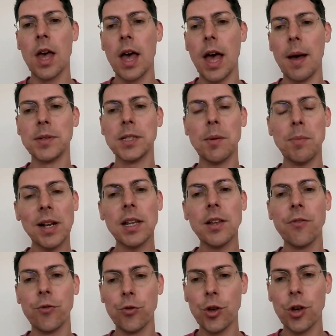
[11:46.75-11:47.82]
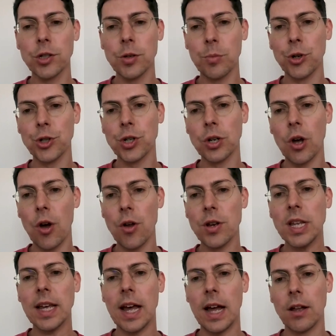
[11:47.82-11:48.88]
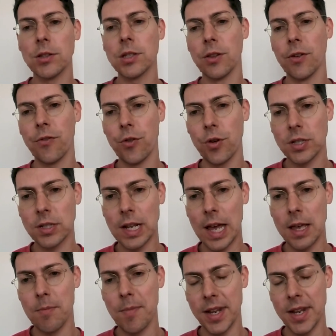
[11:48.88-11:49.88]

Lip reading: and typically view attribution only counts in the first day,